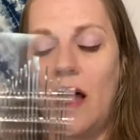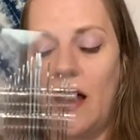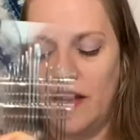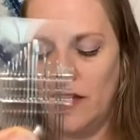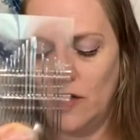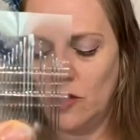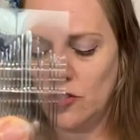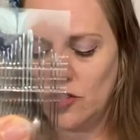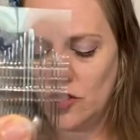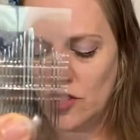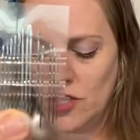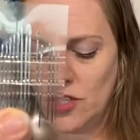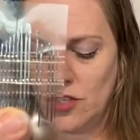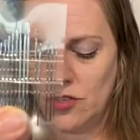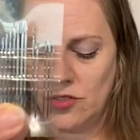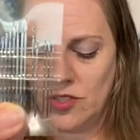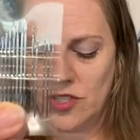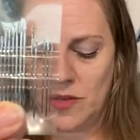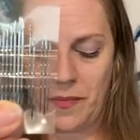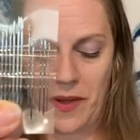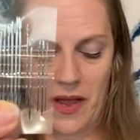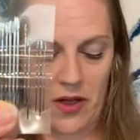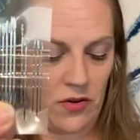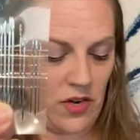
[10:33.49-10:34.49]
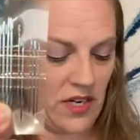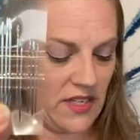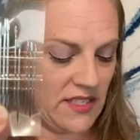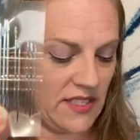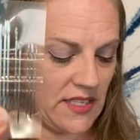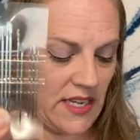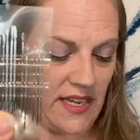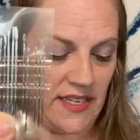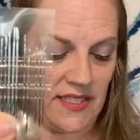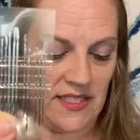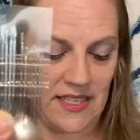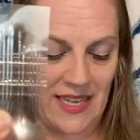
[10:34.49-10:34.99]
I usually use about a
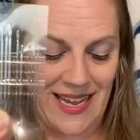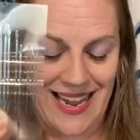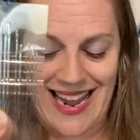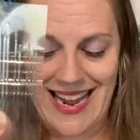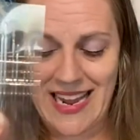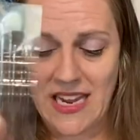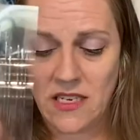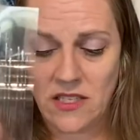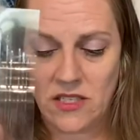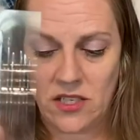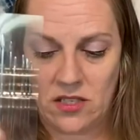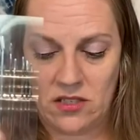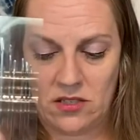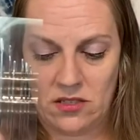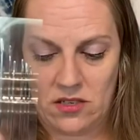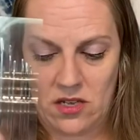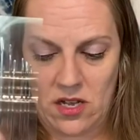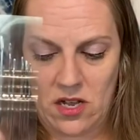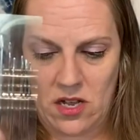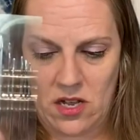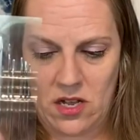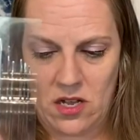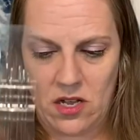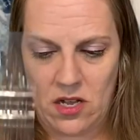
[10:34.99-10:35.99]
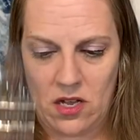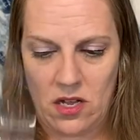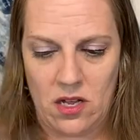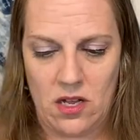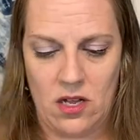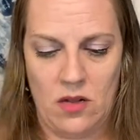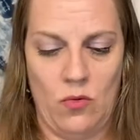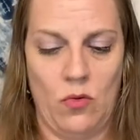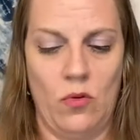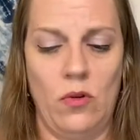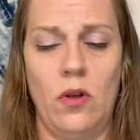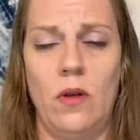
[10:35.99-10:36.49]
size 8,
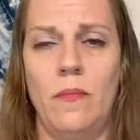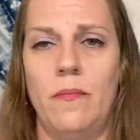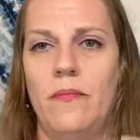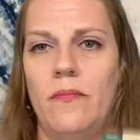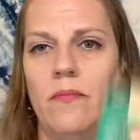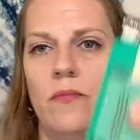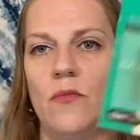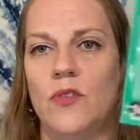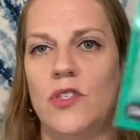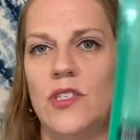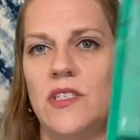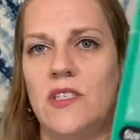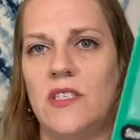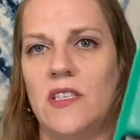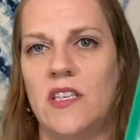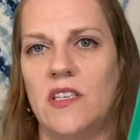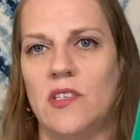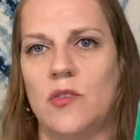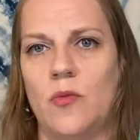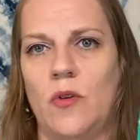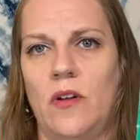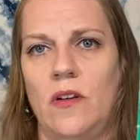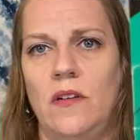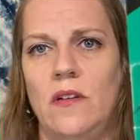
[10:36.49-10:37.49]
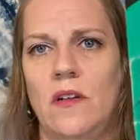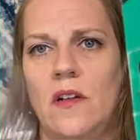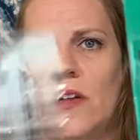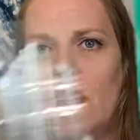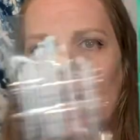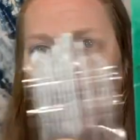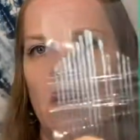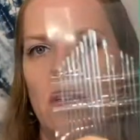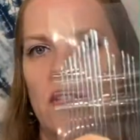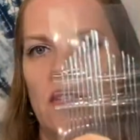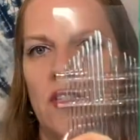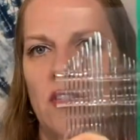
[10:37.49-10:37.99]
which is this one.
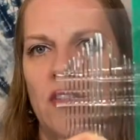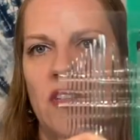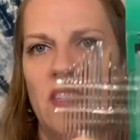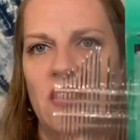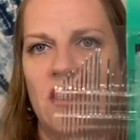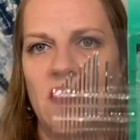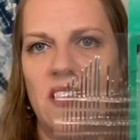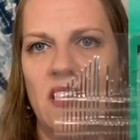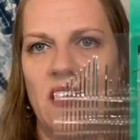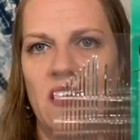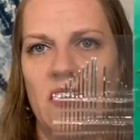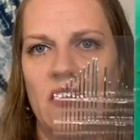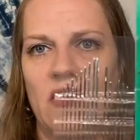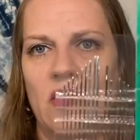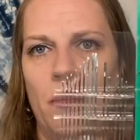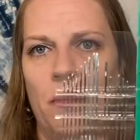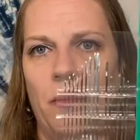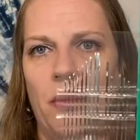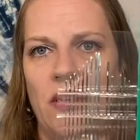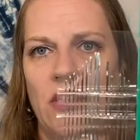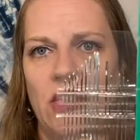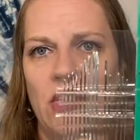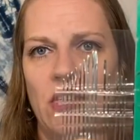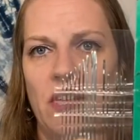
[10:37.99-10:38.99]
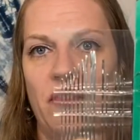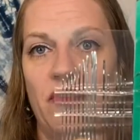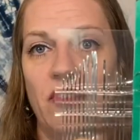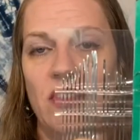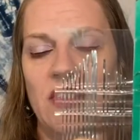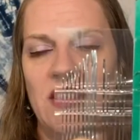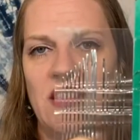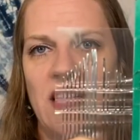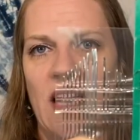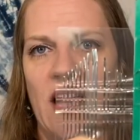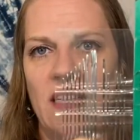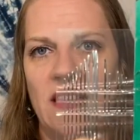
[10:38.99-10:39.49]
So you can see there's a bunch of
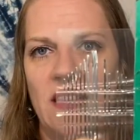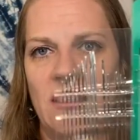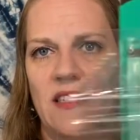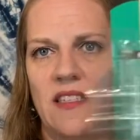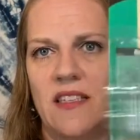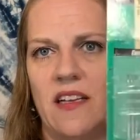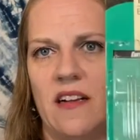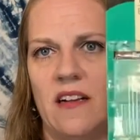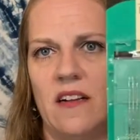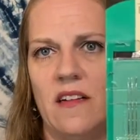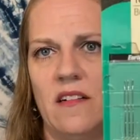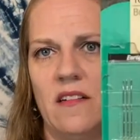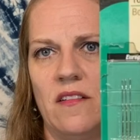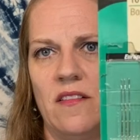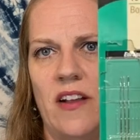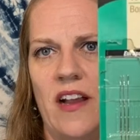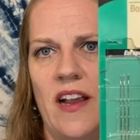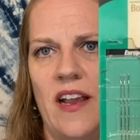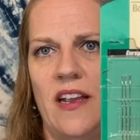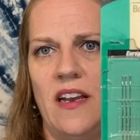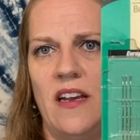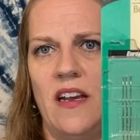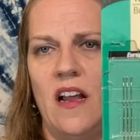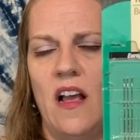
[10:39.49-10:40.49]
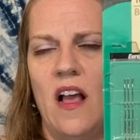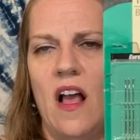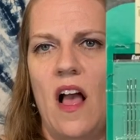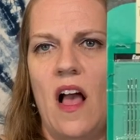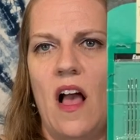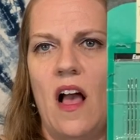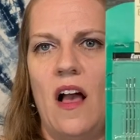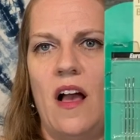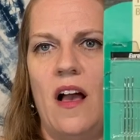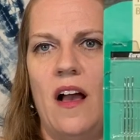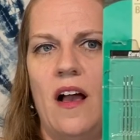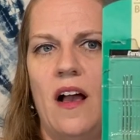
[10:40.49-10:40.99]
different sizes there, right?
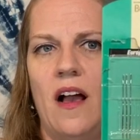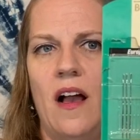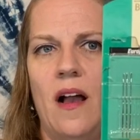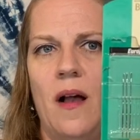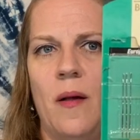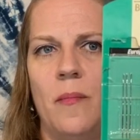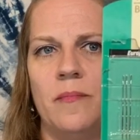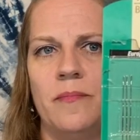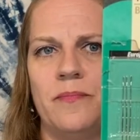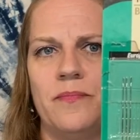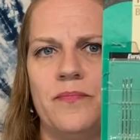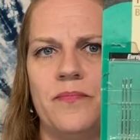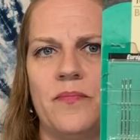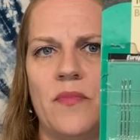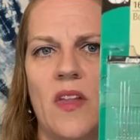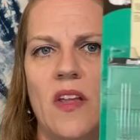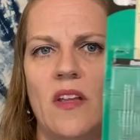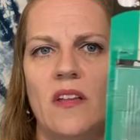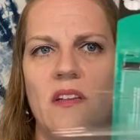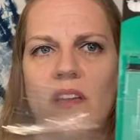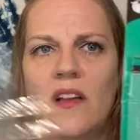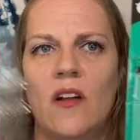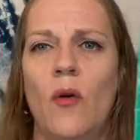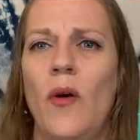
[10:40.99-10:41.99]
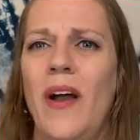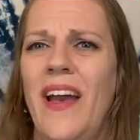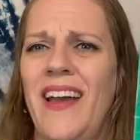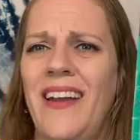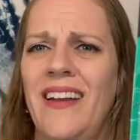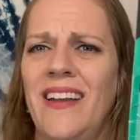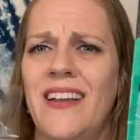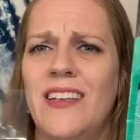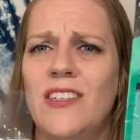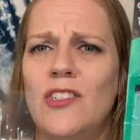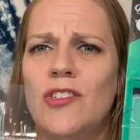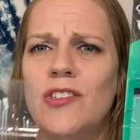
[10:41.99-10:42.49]
Go ahead
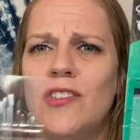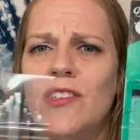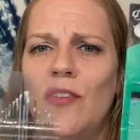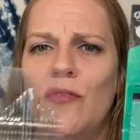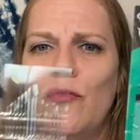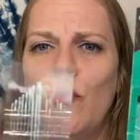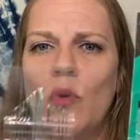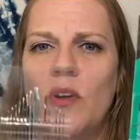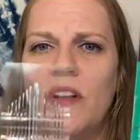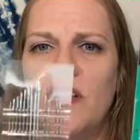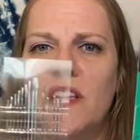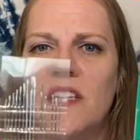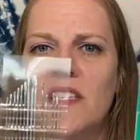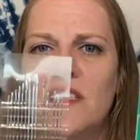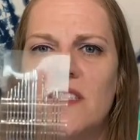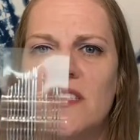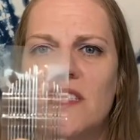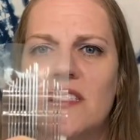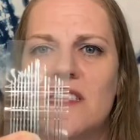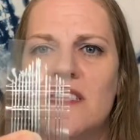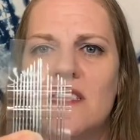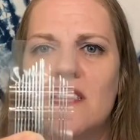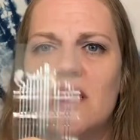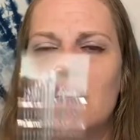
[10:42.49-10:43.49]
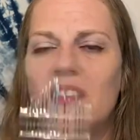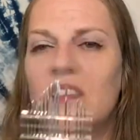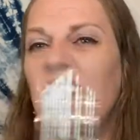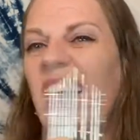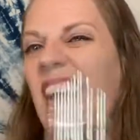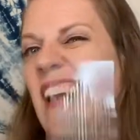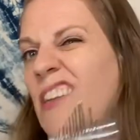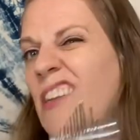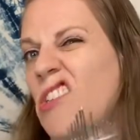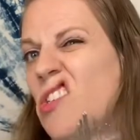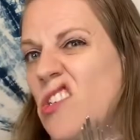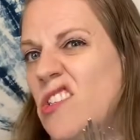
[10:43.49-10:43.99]
and get yourself one of these
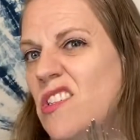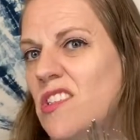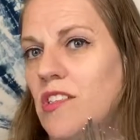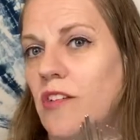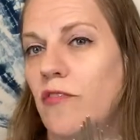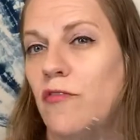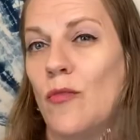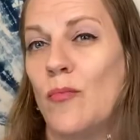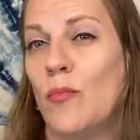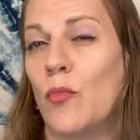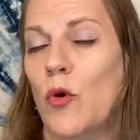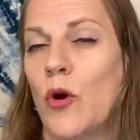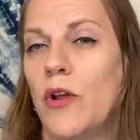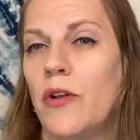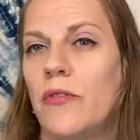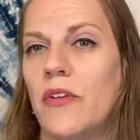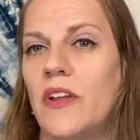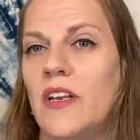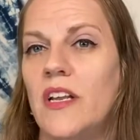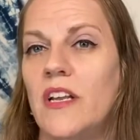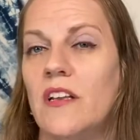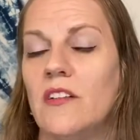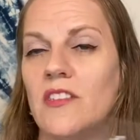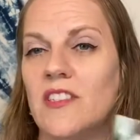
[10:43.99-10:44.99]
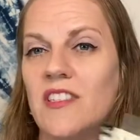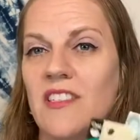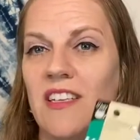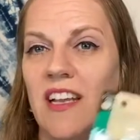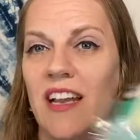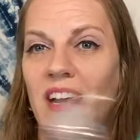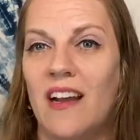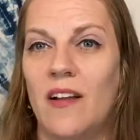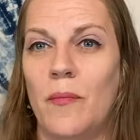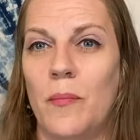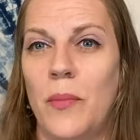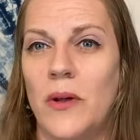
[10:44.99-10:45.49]
selections of embroidery needles. You
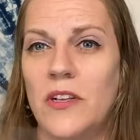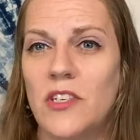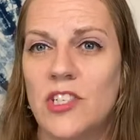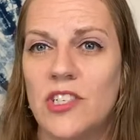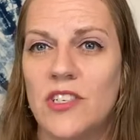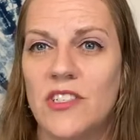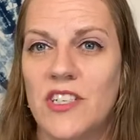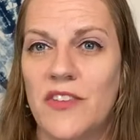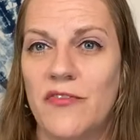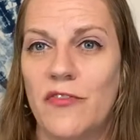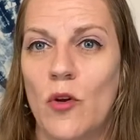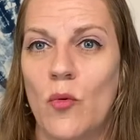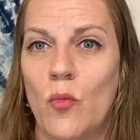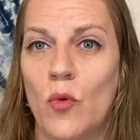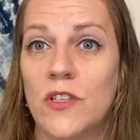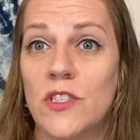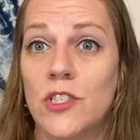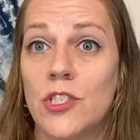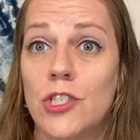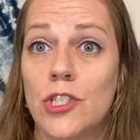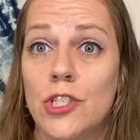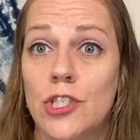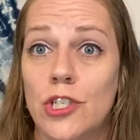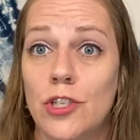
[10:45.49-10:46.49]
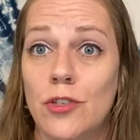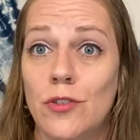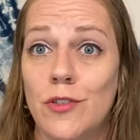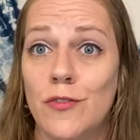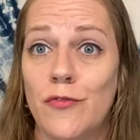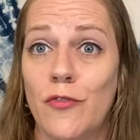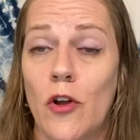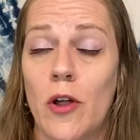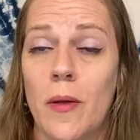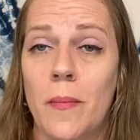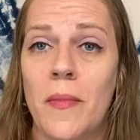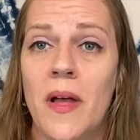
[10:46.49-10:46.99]
got a bunch of different ones to choose
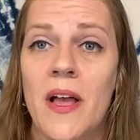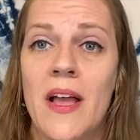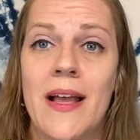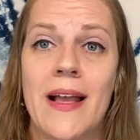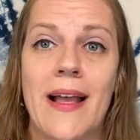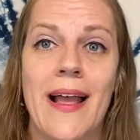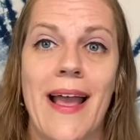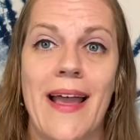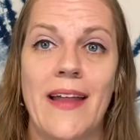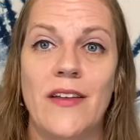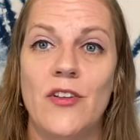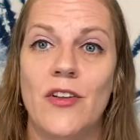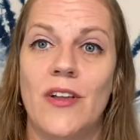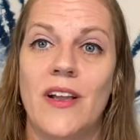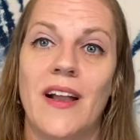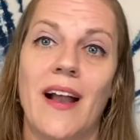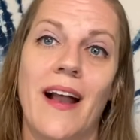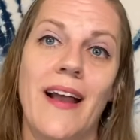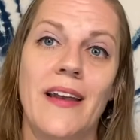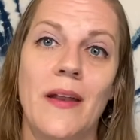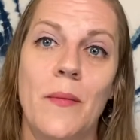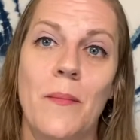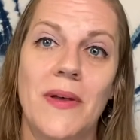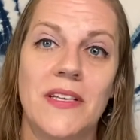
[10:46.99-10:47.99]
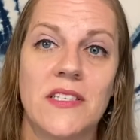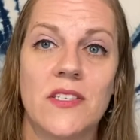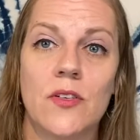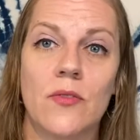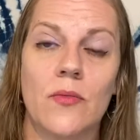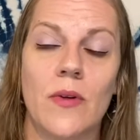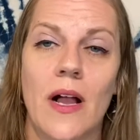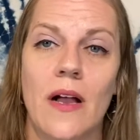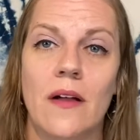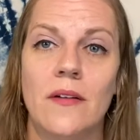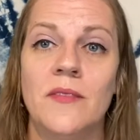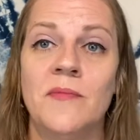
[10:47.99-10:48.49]
from, and you can kind of mess
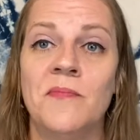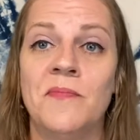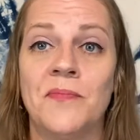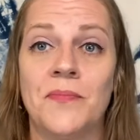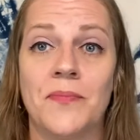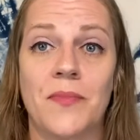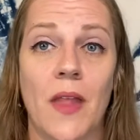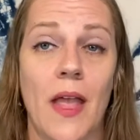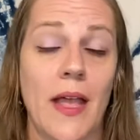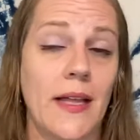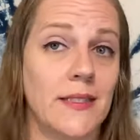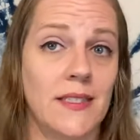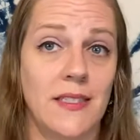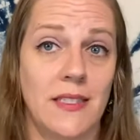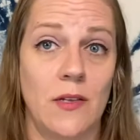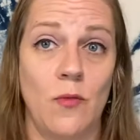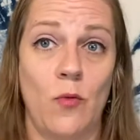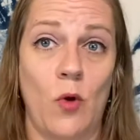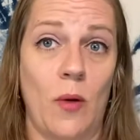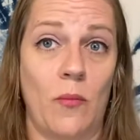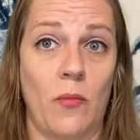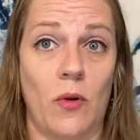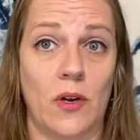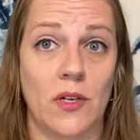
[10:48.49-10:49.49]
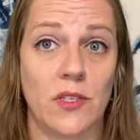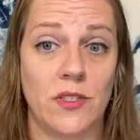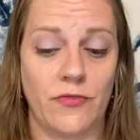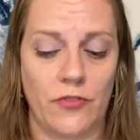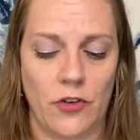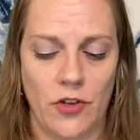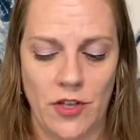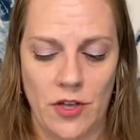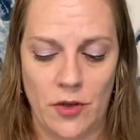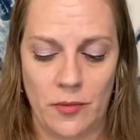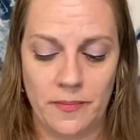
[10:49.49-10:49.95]
around and see what works for you.